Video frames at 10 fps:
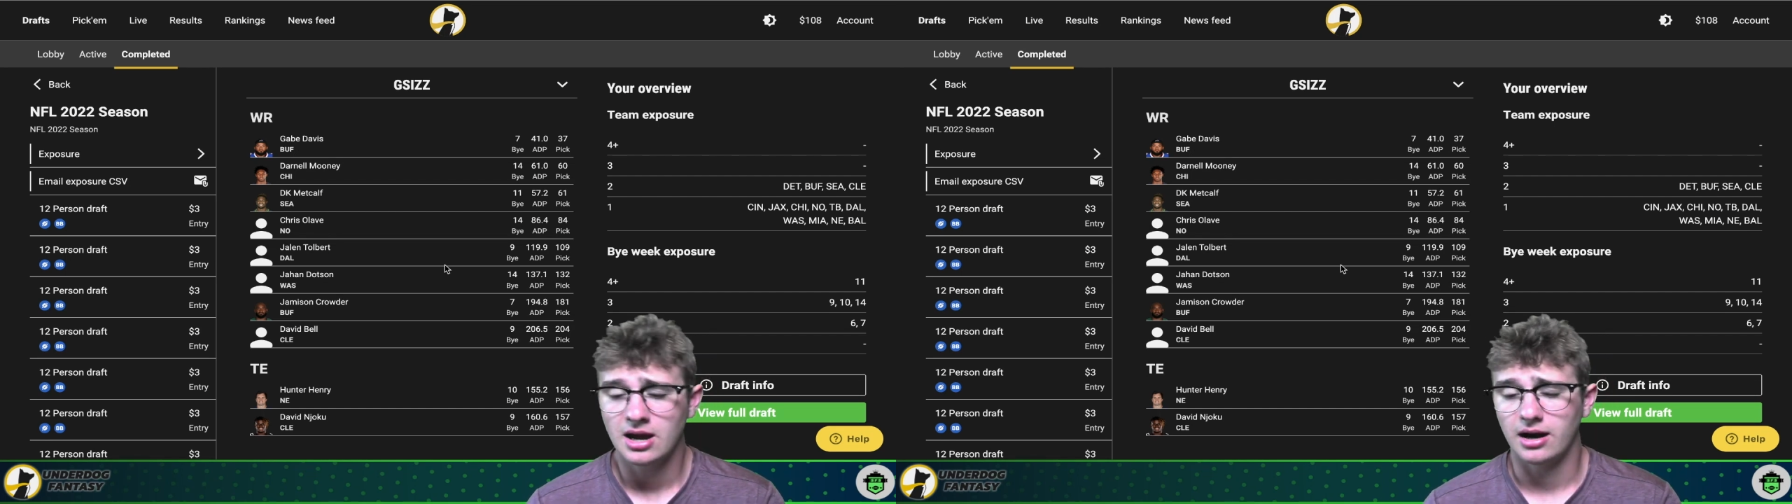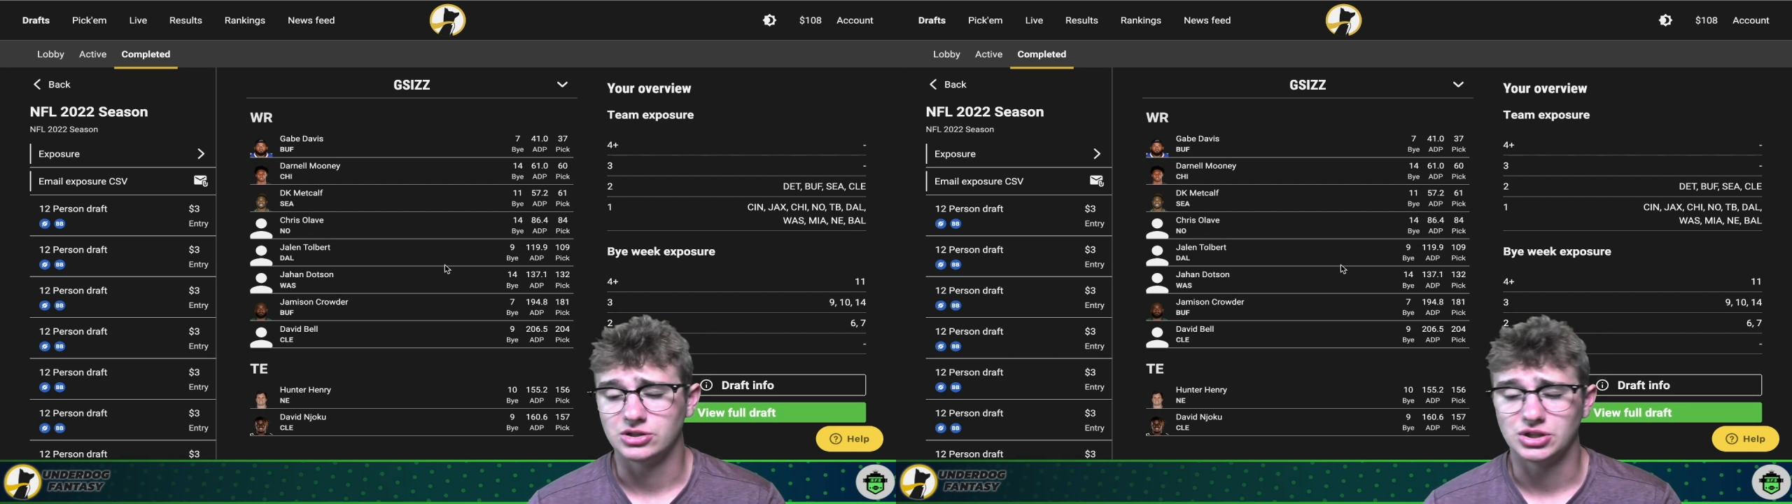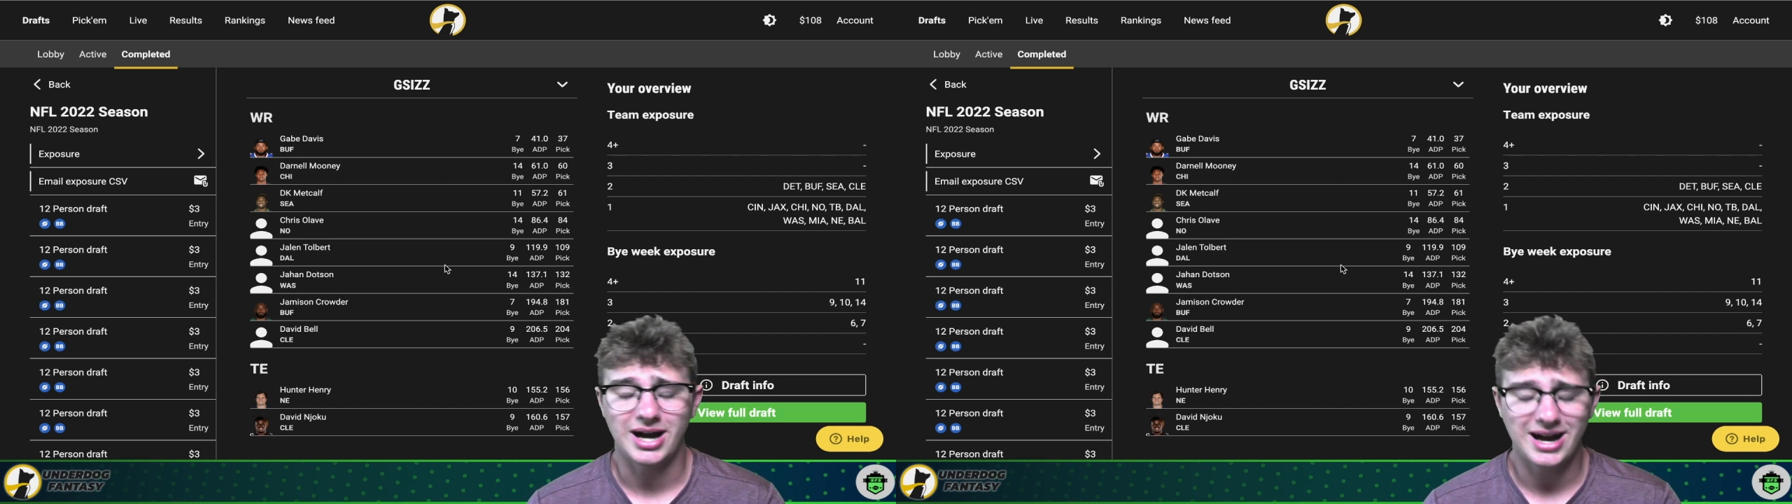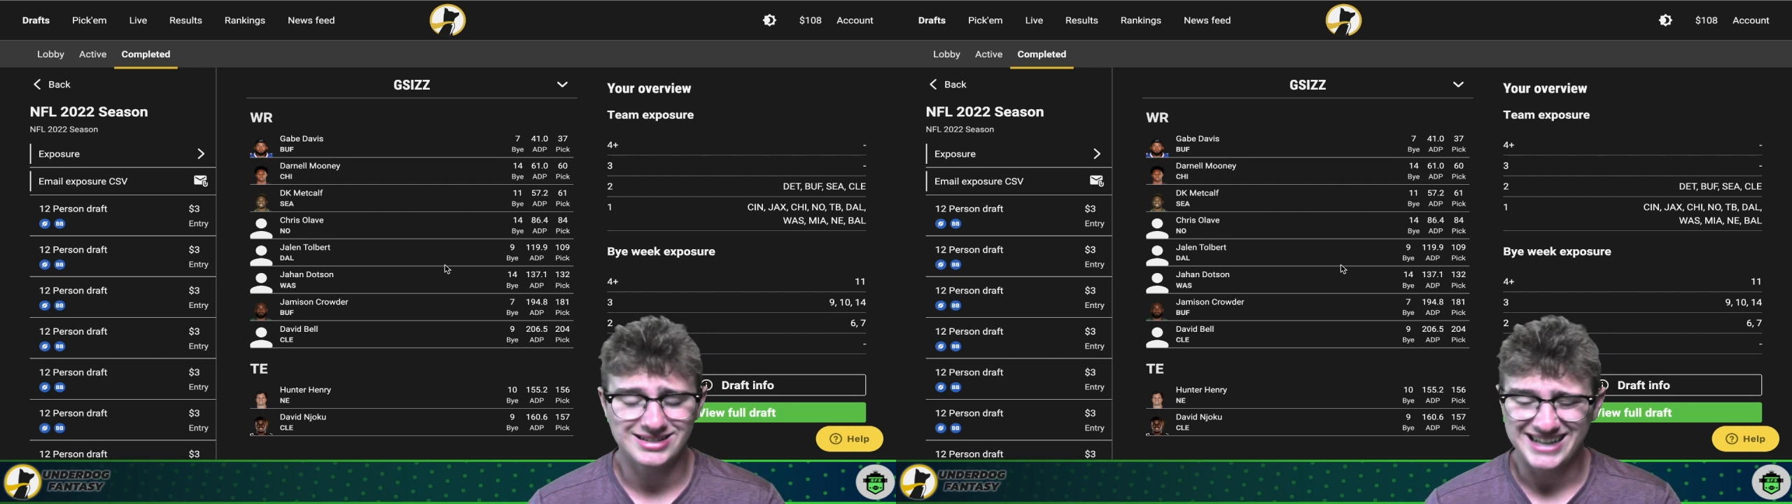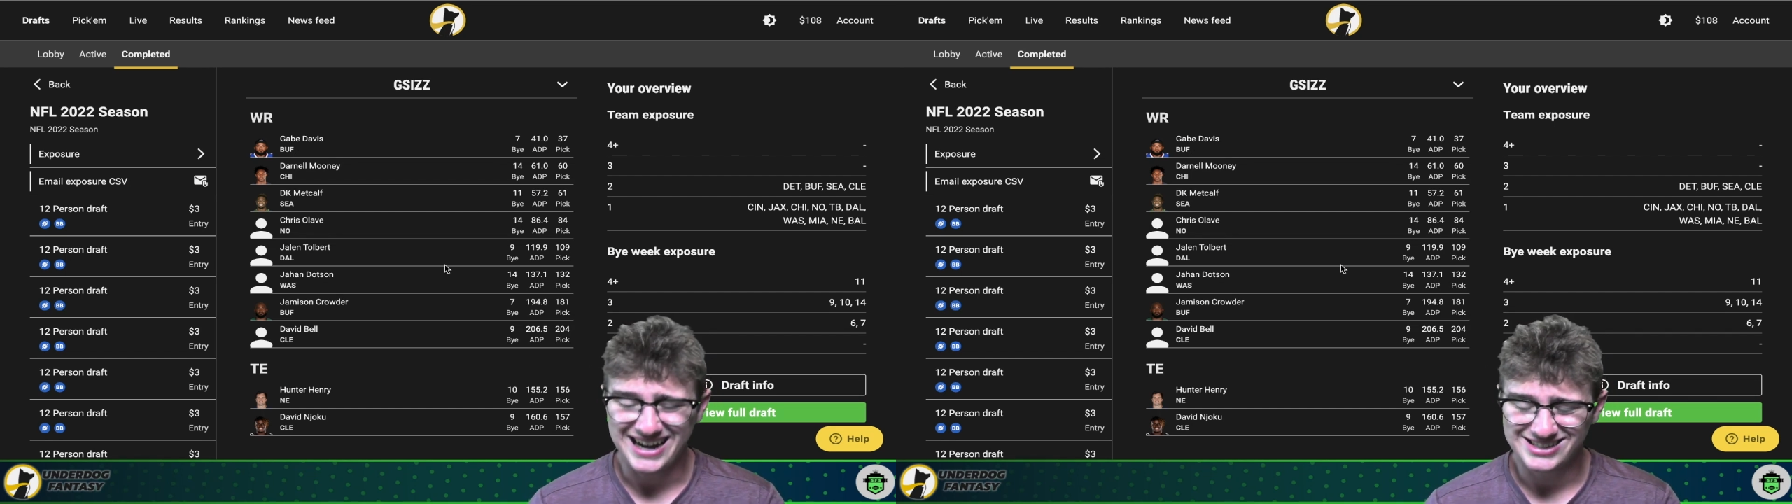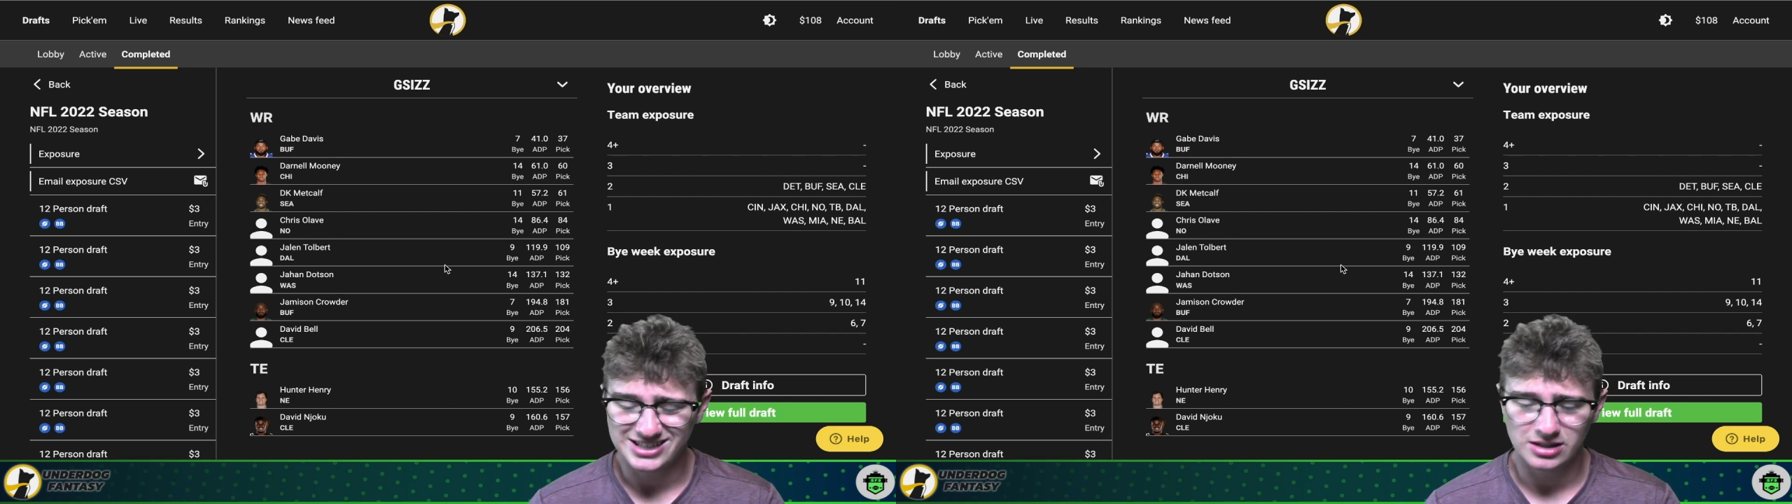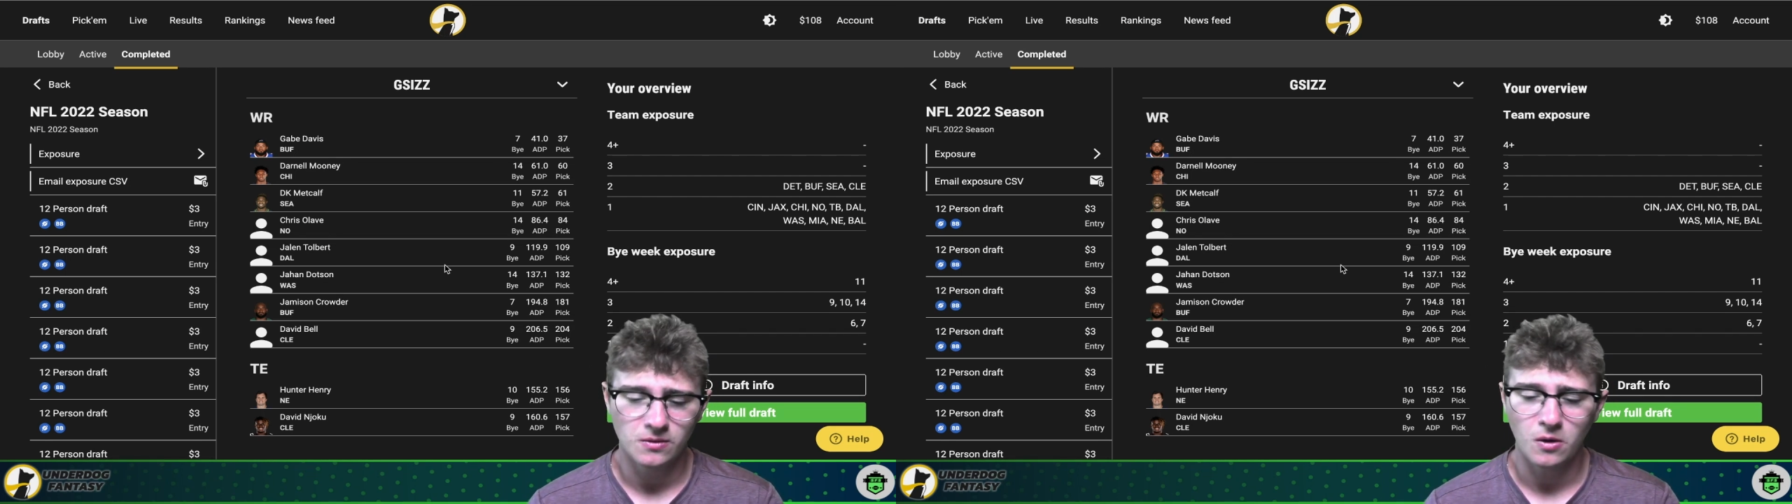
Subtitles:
Jahan Dotson,